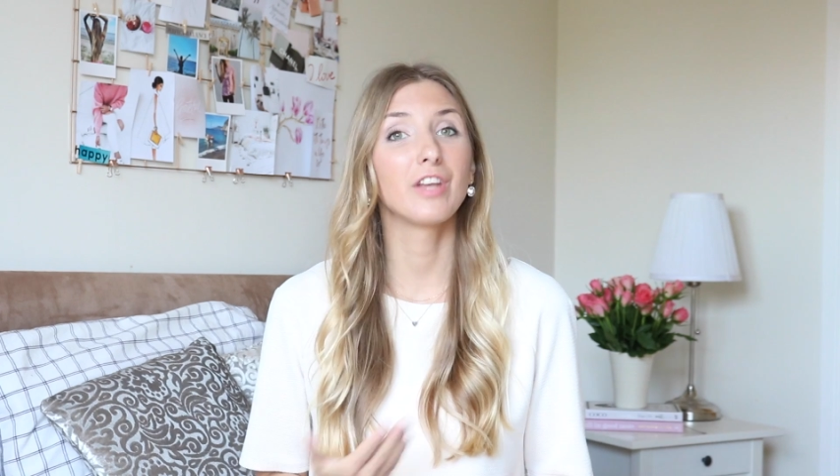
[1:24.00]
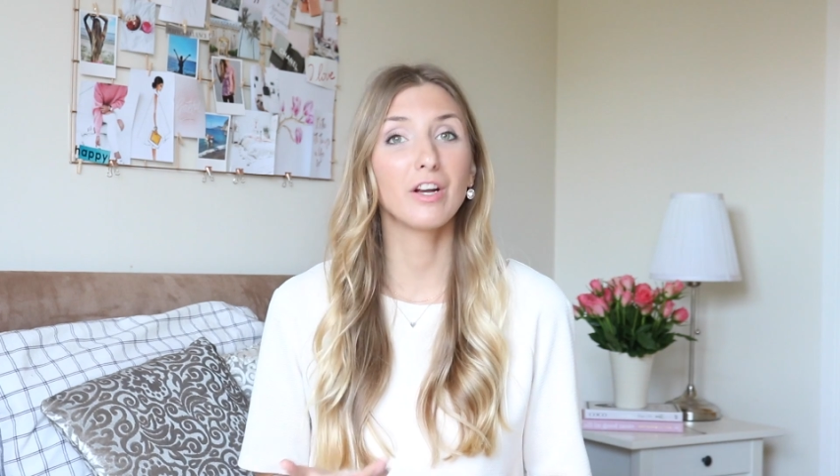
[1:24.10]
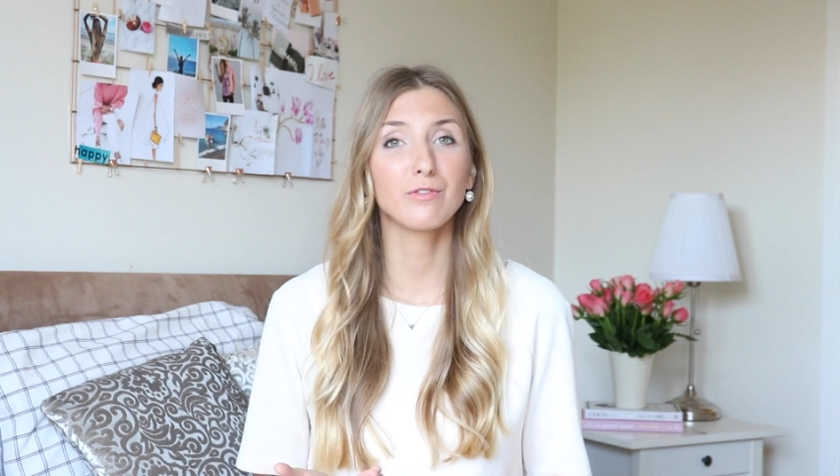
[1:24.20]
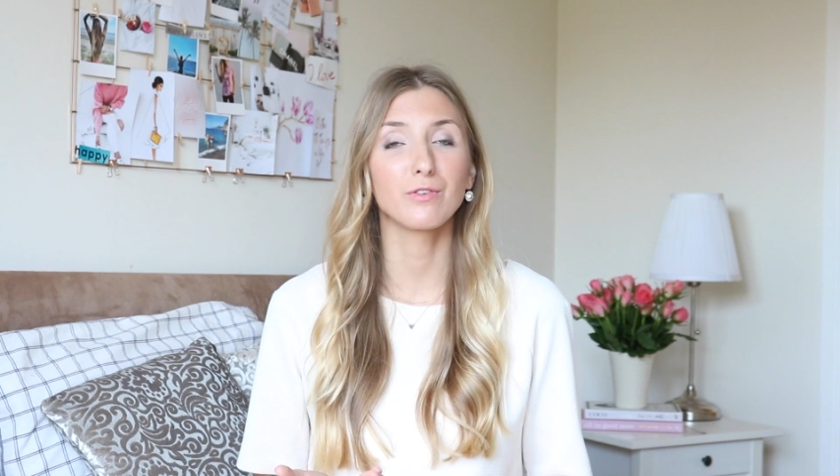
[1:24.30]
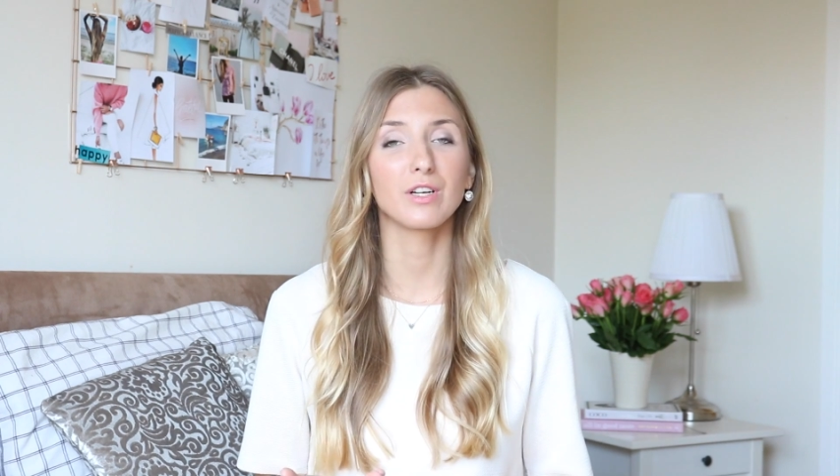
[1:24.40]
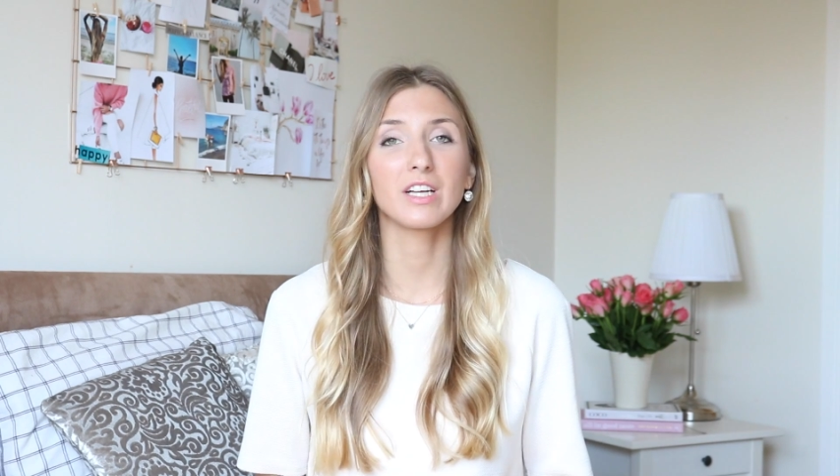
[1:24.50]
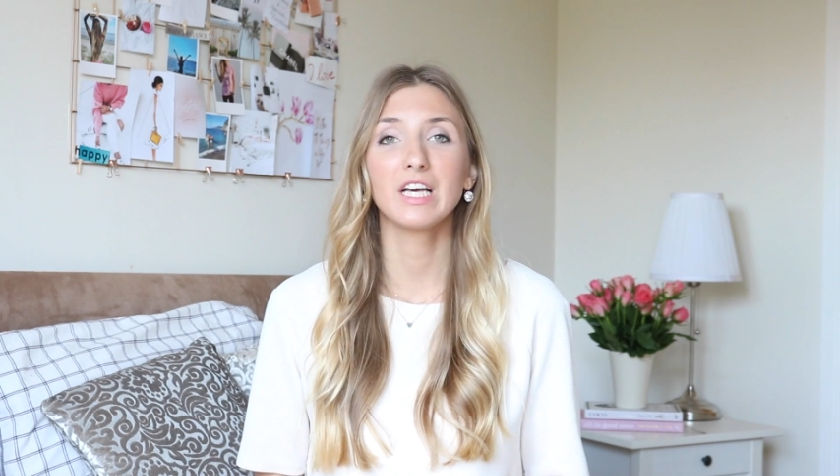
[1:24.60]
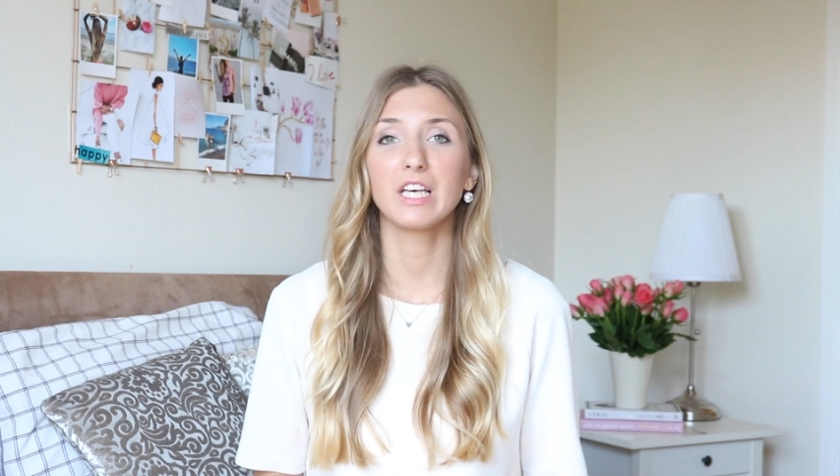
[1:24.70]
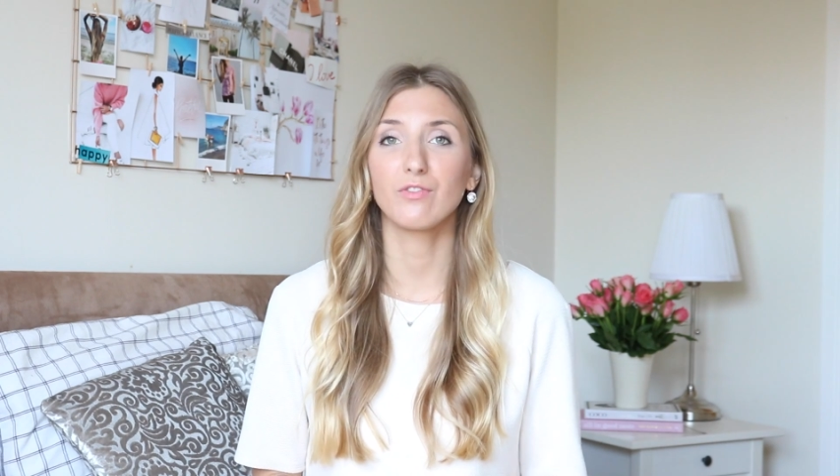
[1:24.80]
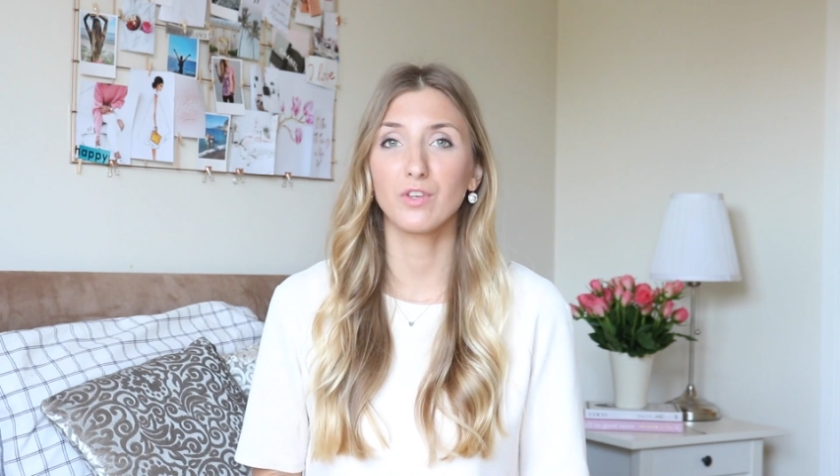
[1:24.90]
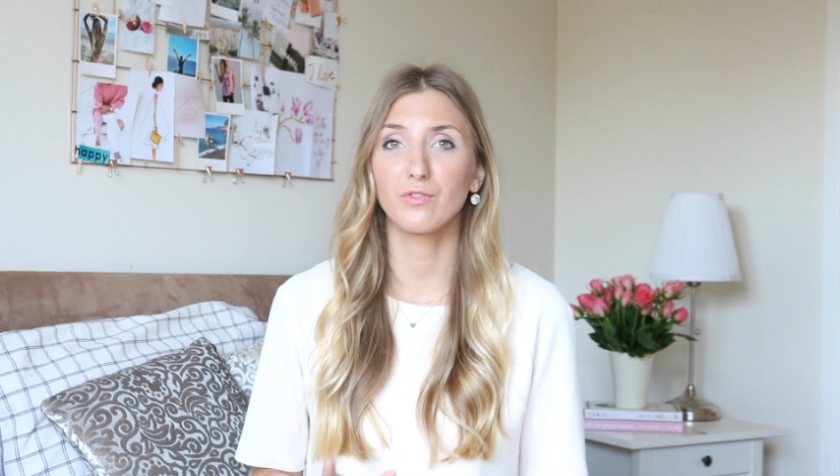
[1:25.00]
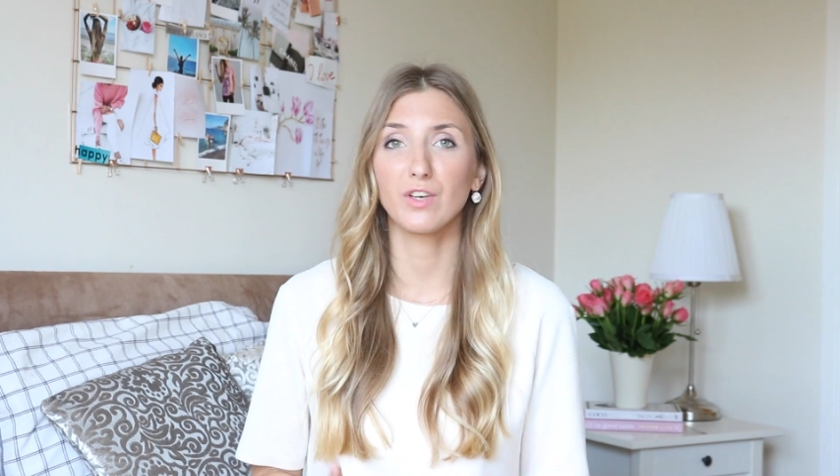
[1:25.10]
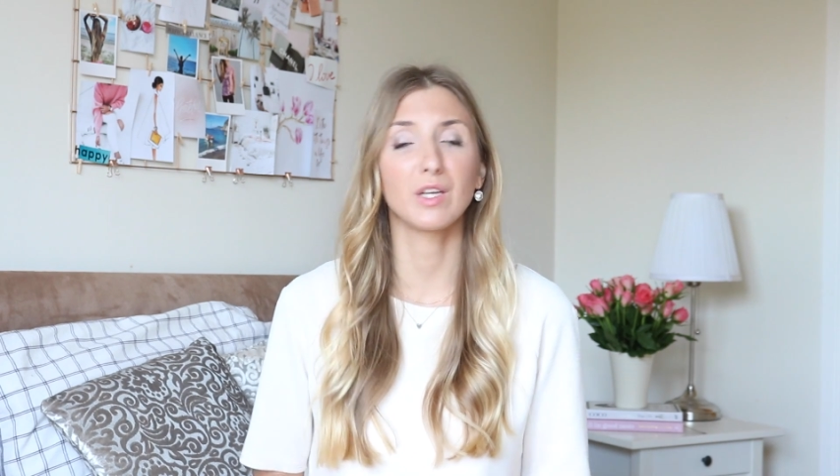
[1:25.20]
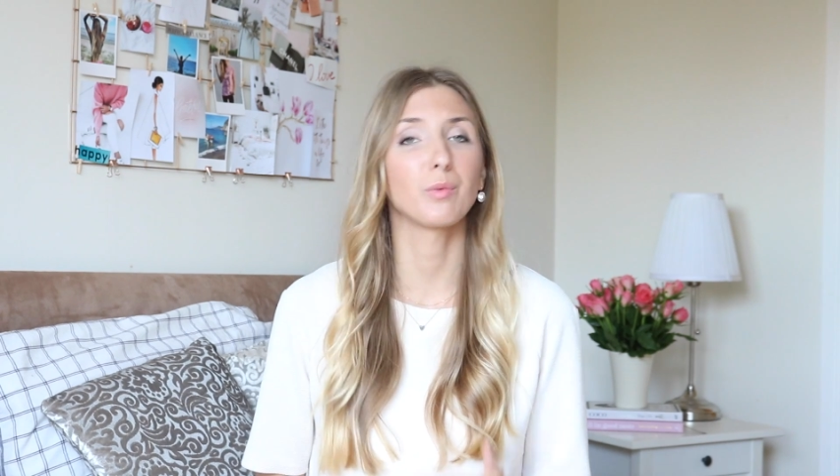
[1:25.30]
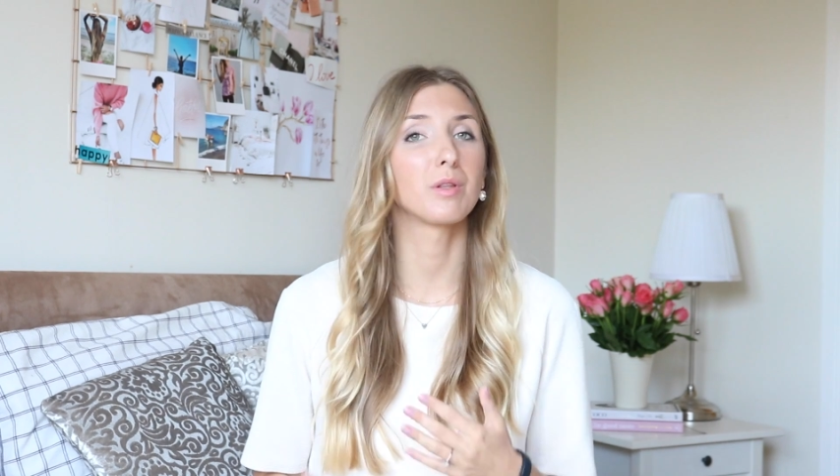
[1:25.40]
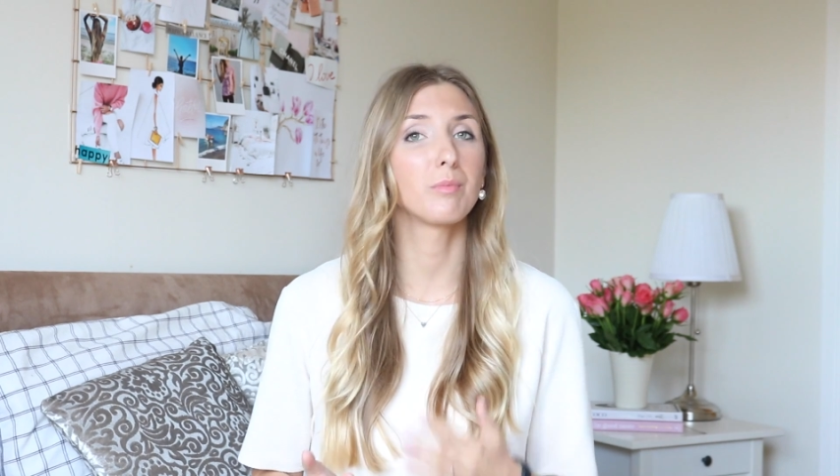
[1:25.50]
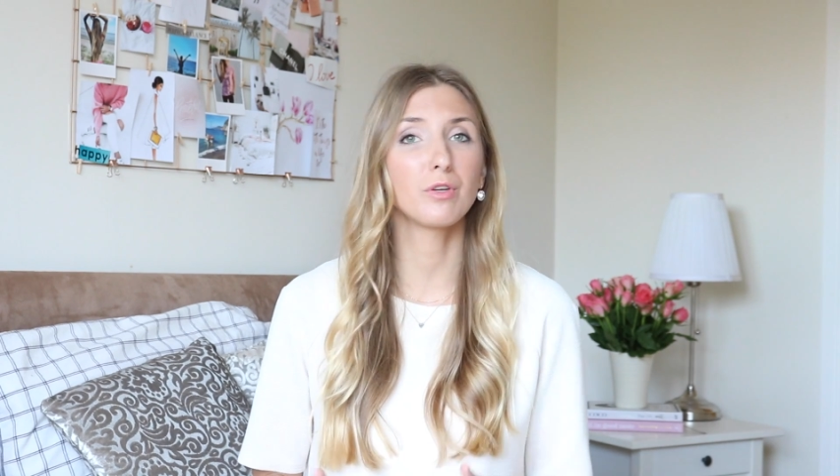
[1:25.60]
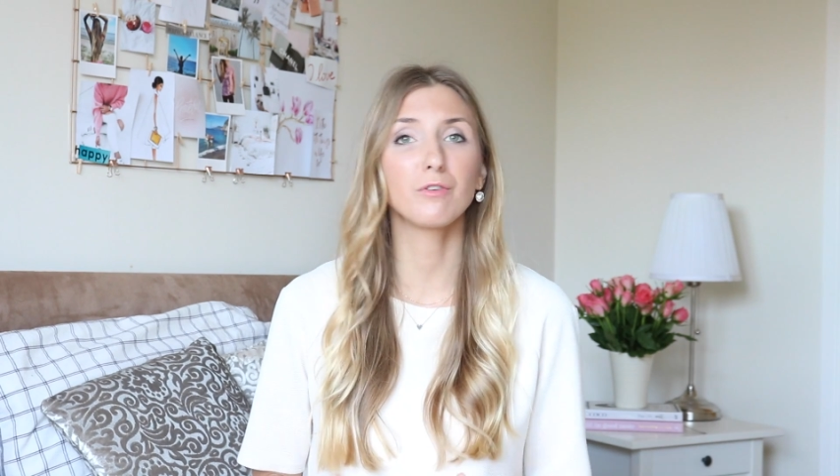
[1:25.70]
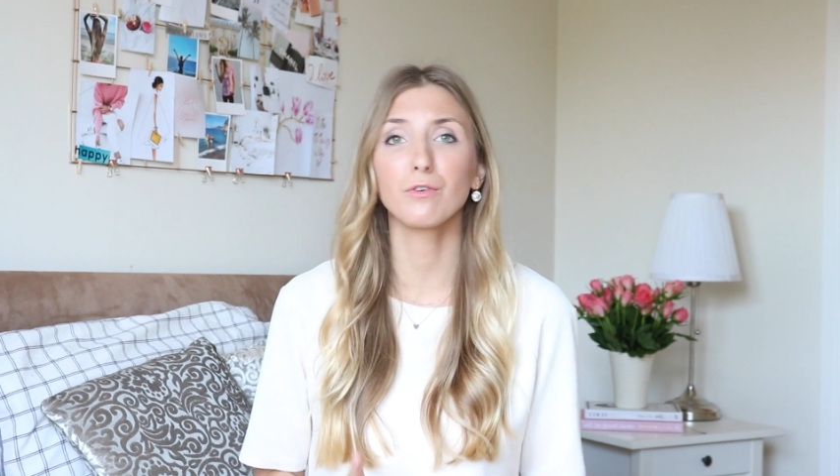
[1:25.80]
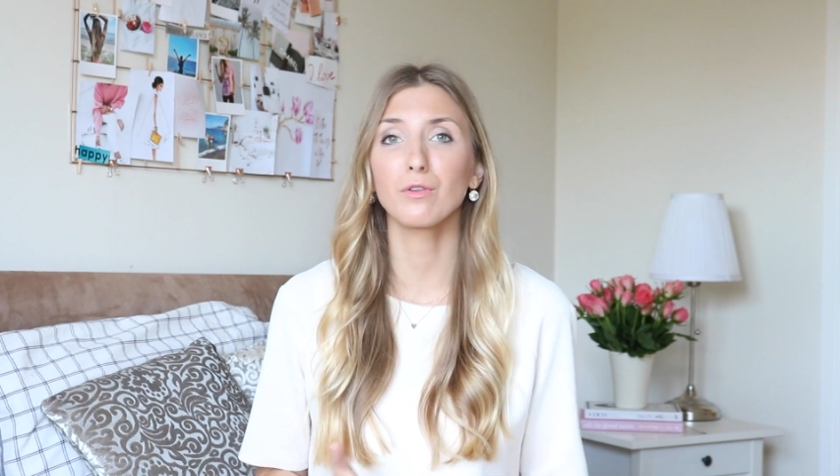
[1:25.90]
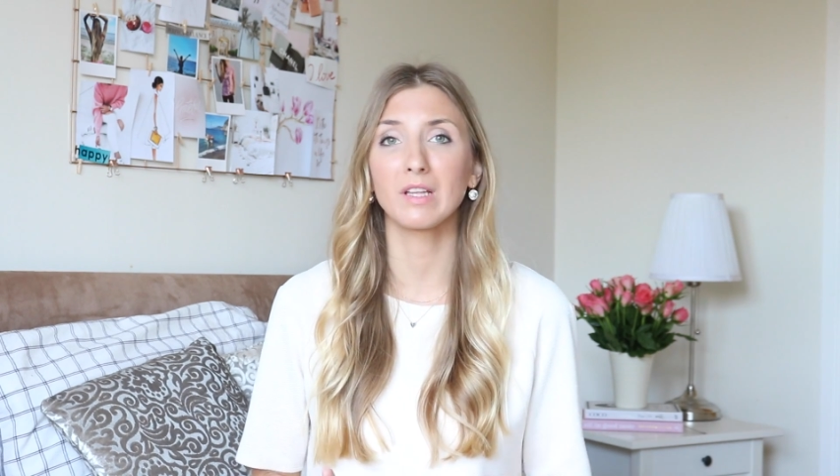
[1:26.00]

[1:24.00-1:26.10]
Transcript: Therefore, if you feed it with beautiful